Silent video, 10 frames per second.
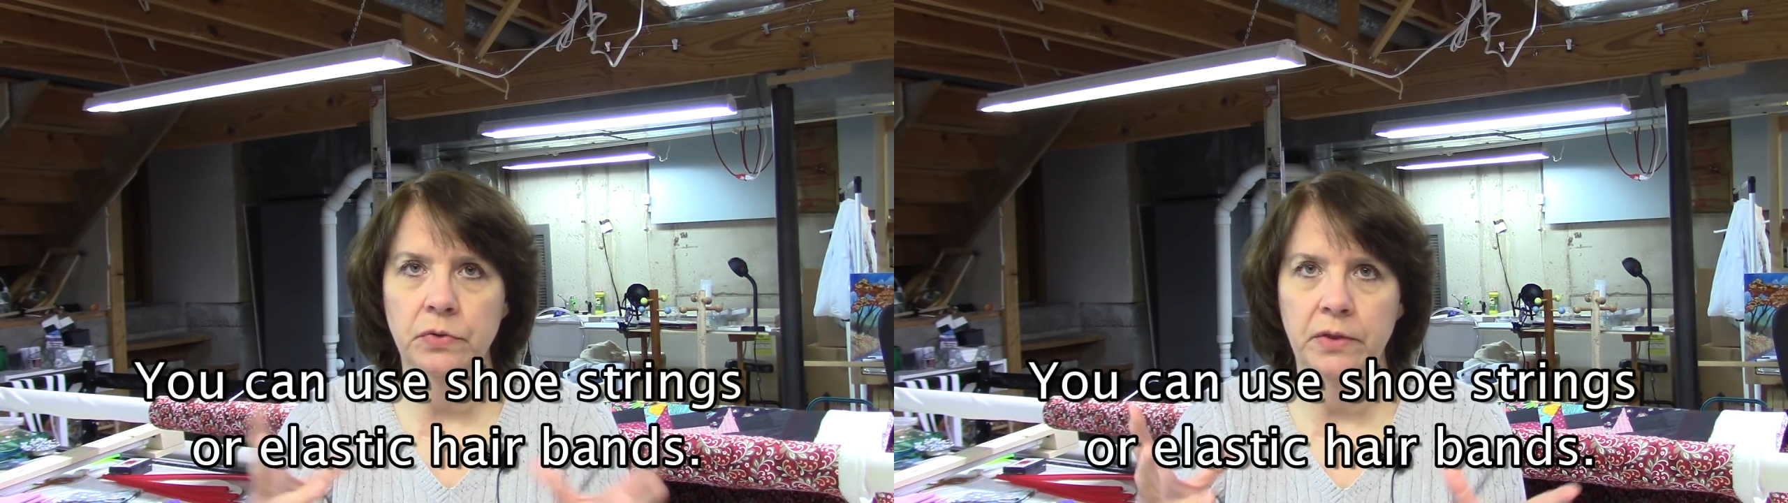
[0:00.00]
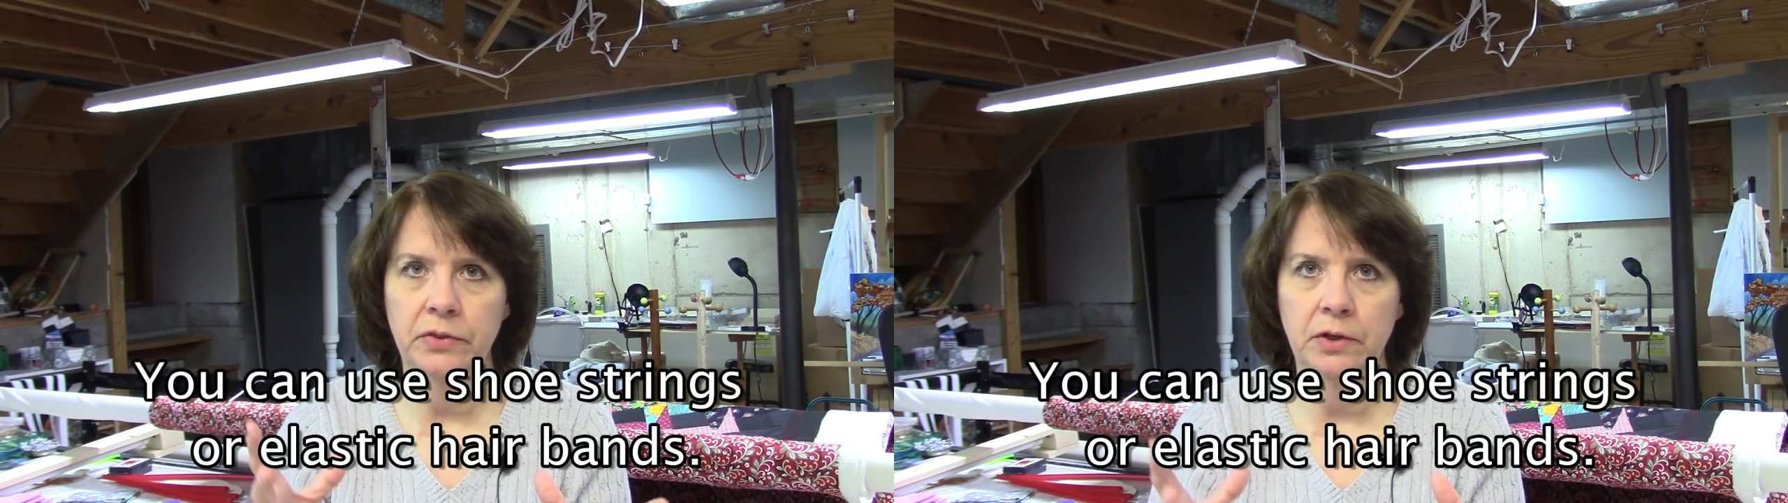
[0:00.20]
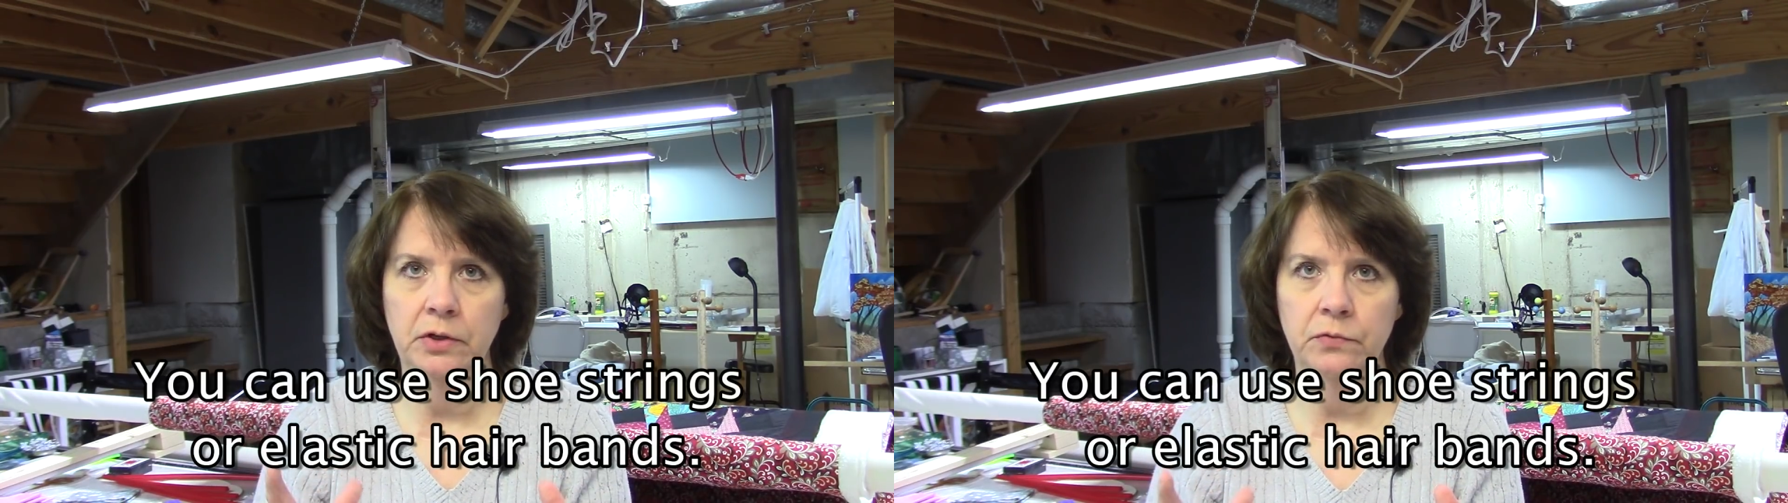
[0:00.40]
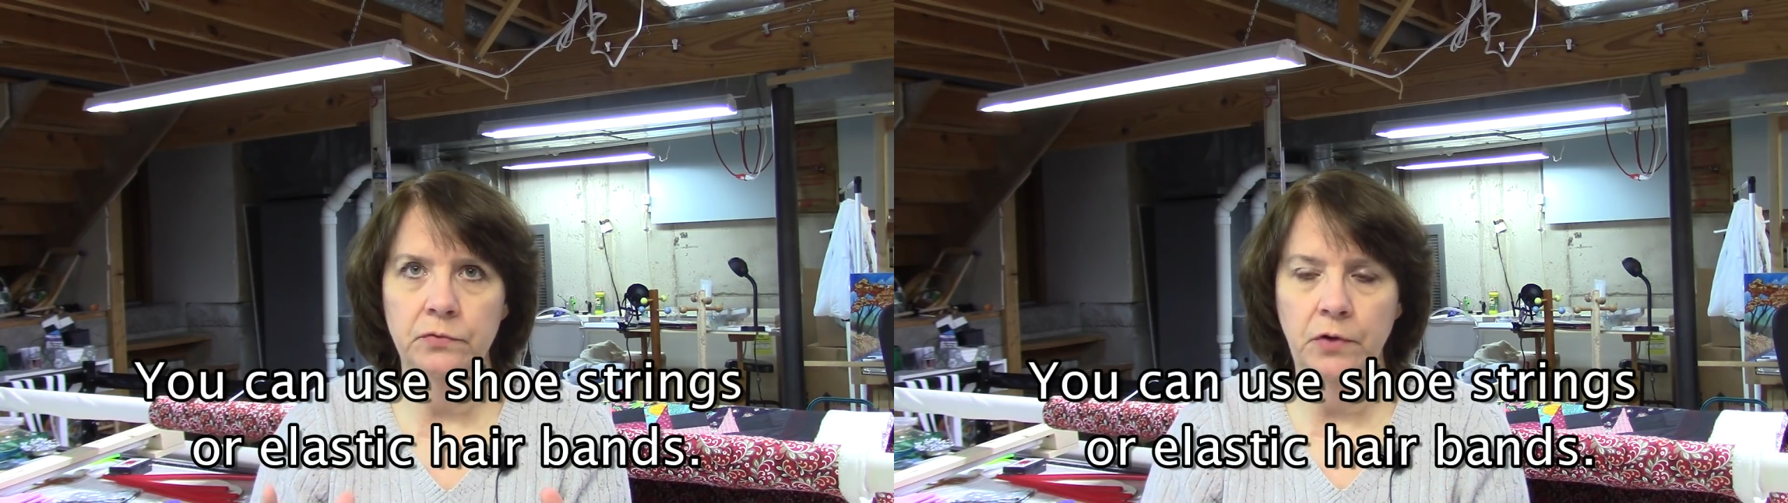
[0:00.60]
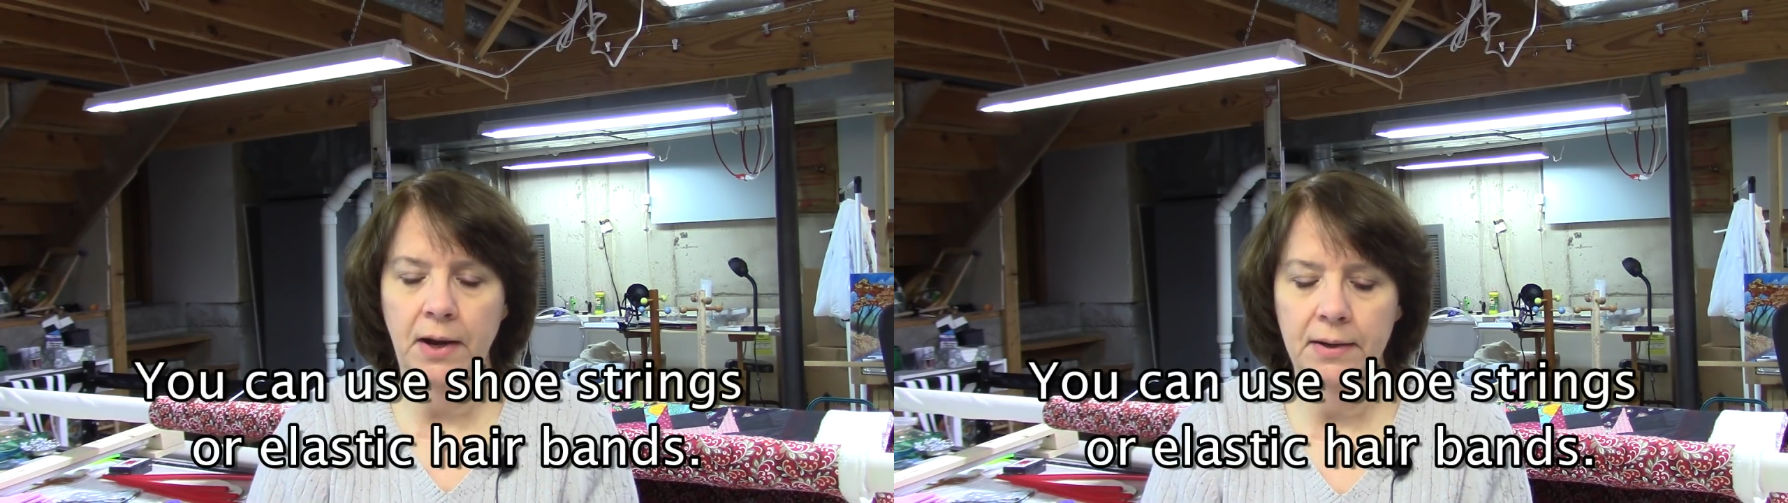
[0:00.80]
so that they
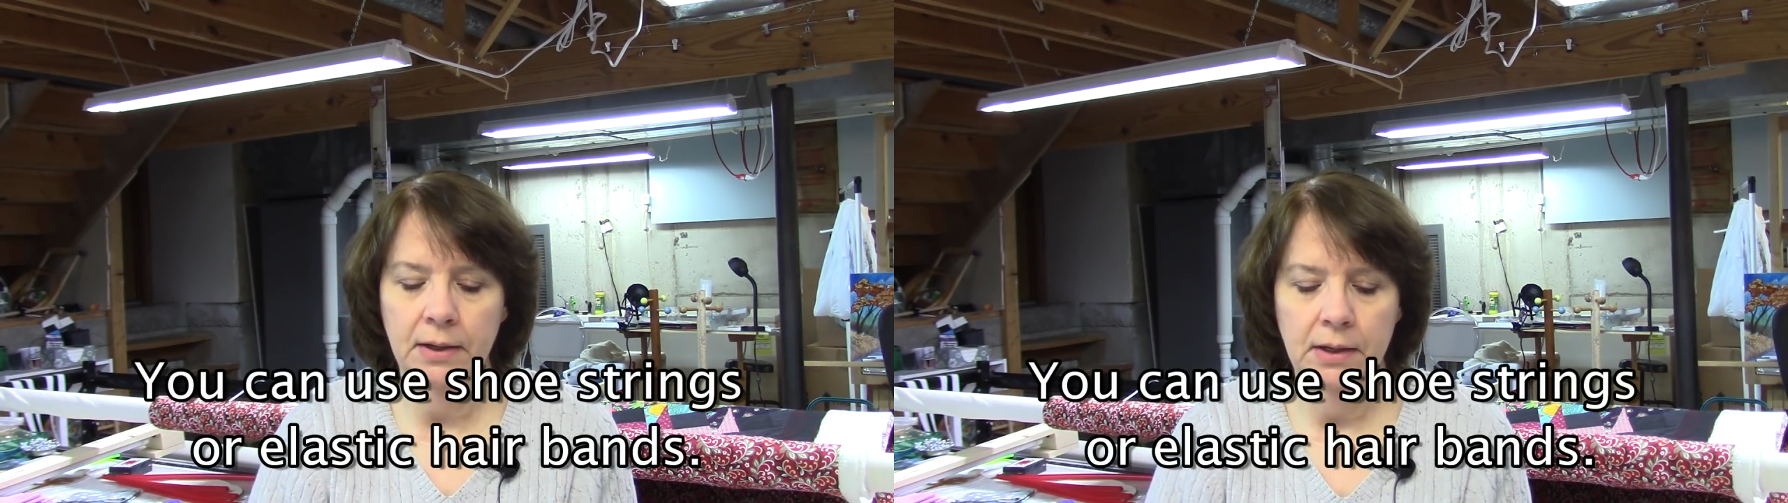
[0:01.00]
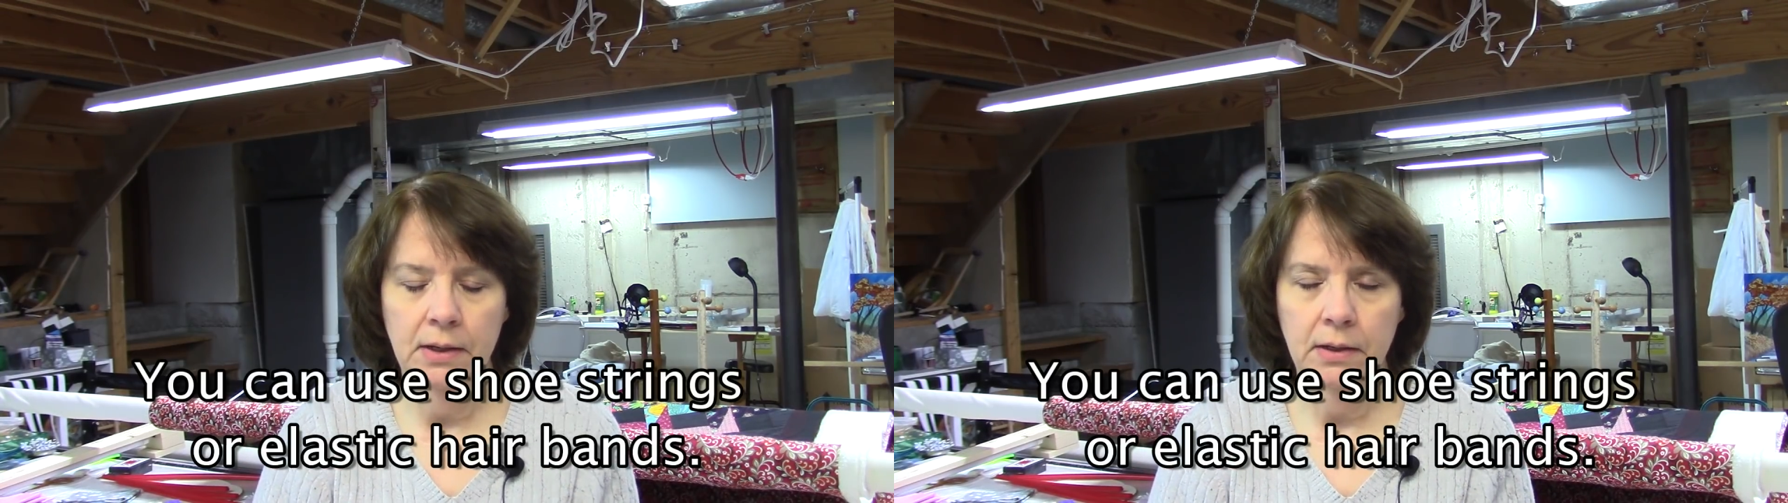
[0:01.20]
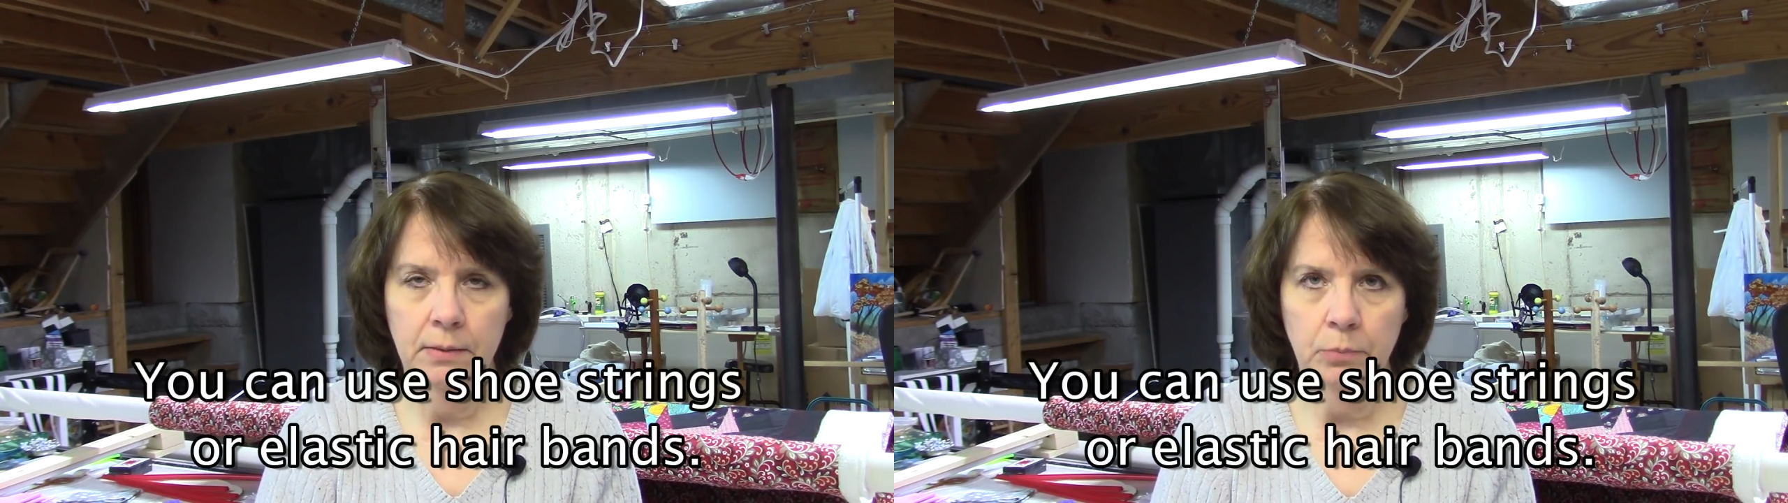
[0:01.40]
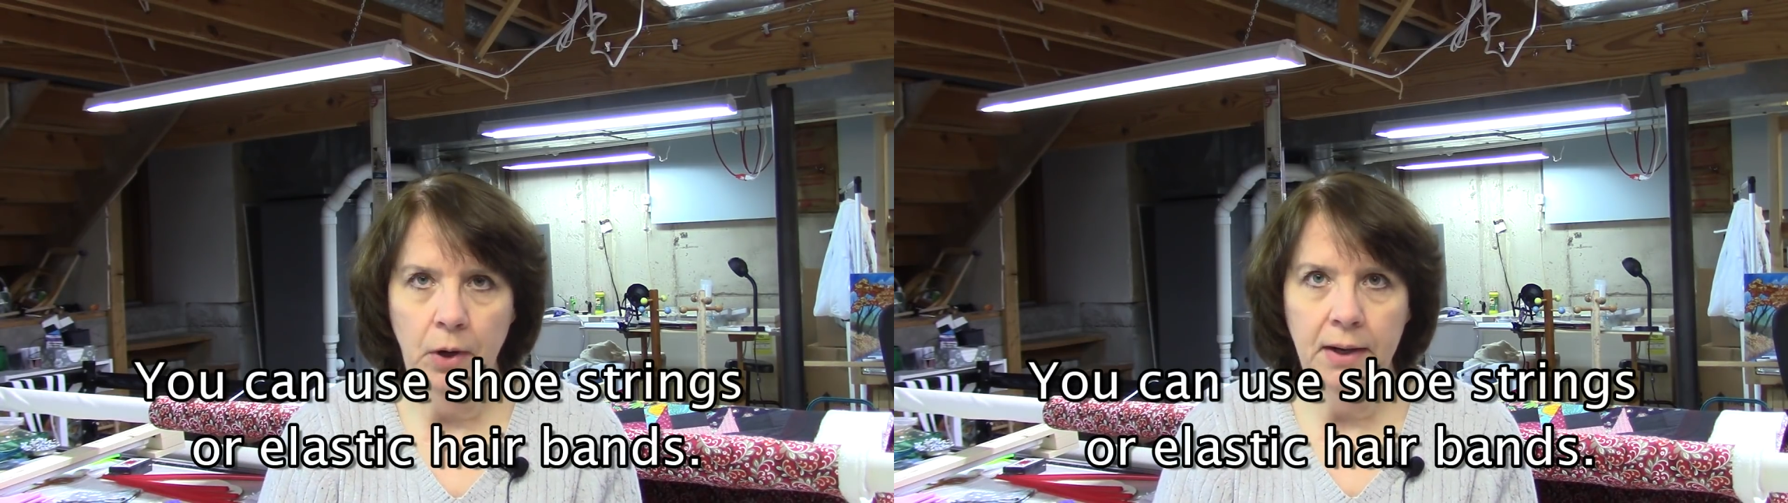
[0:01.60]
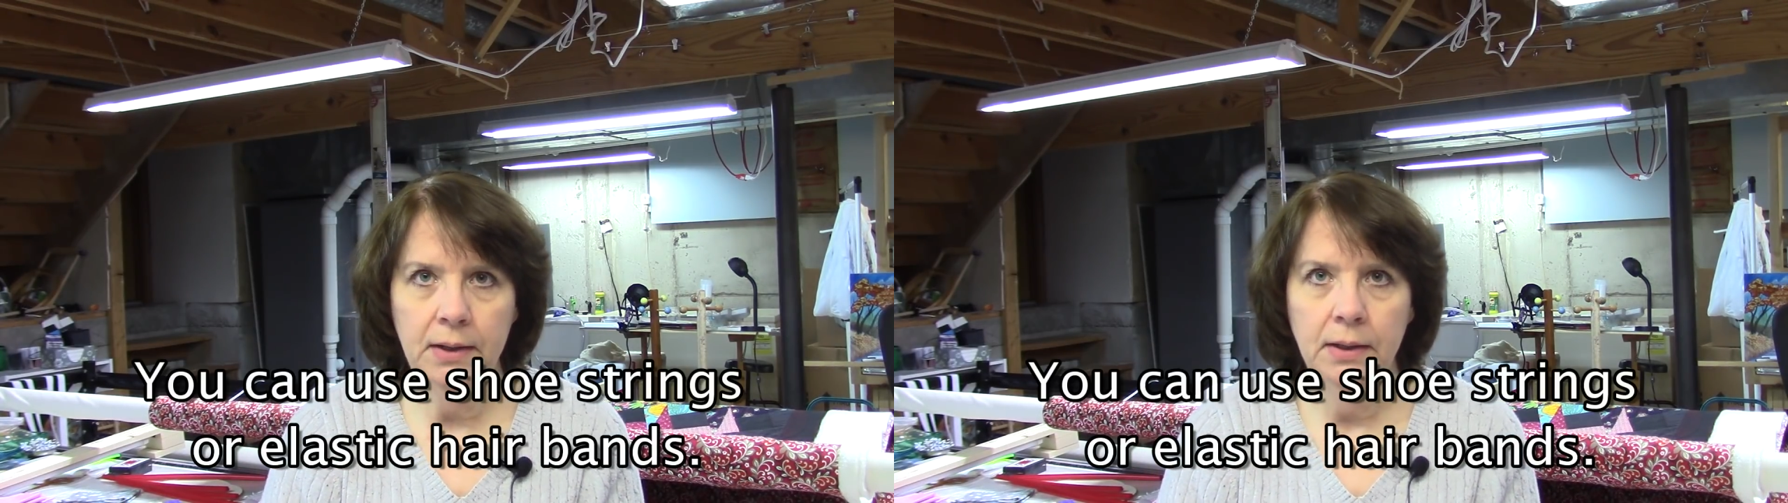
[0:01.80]
don't fray and
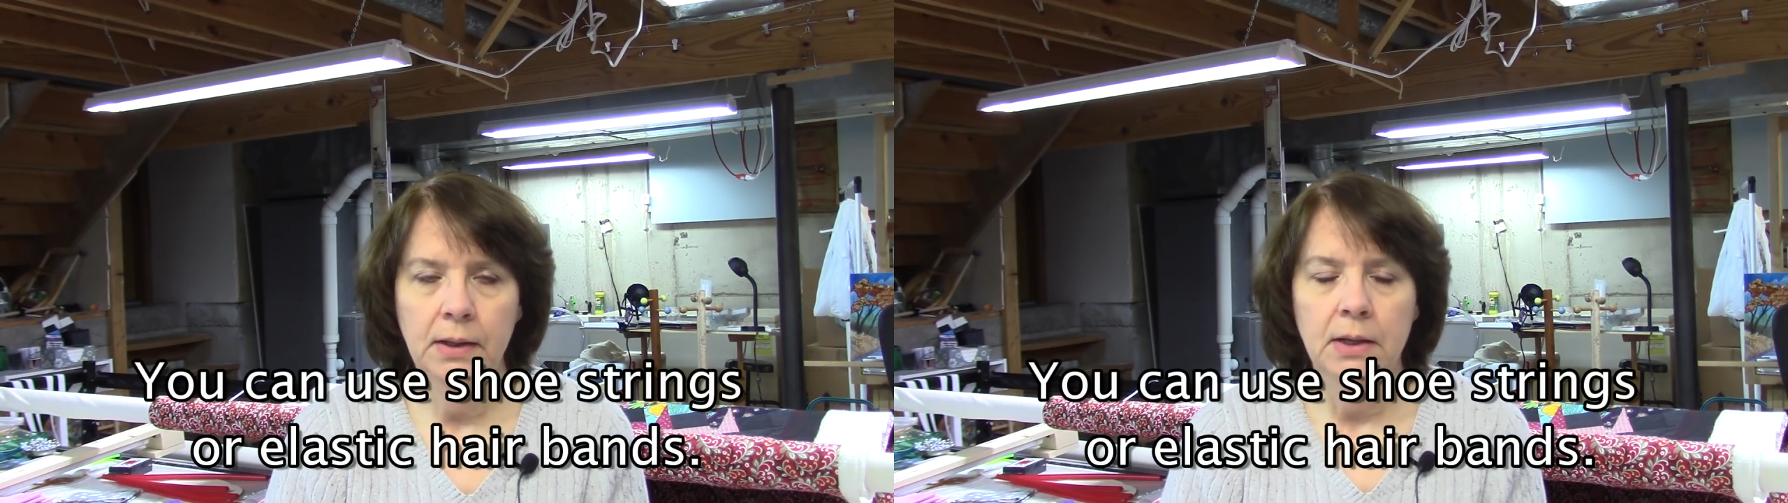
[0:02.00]
break